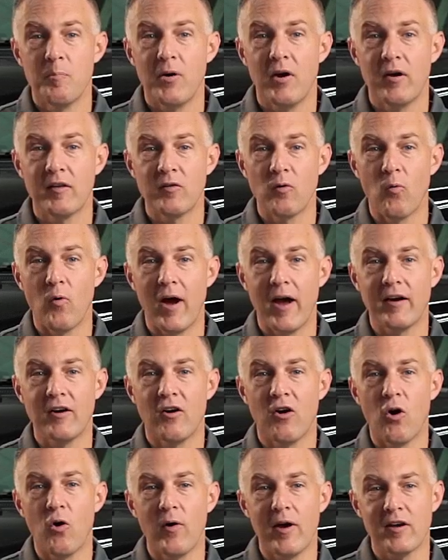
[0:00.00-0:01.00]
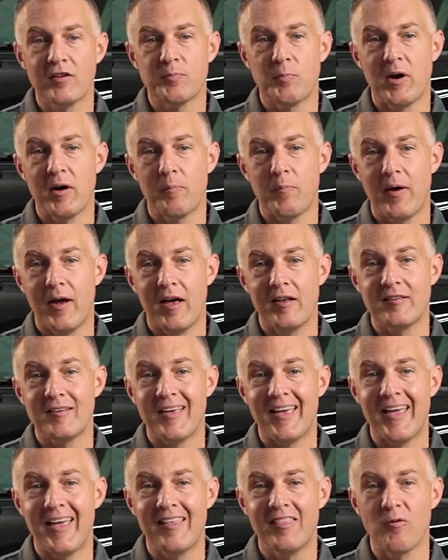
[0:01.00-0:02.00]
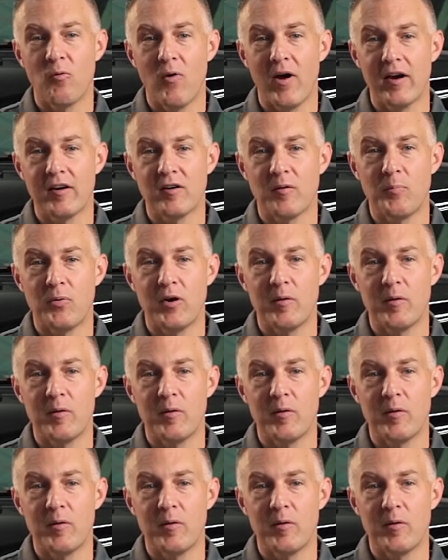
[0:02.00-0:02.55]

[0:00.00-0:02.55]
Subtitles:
Pairing the Wagner OEX brake pads and the Wagner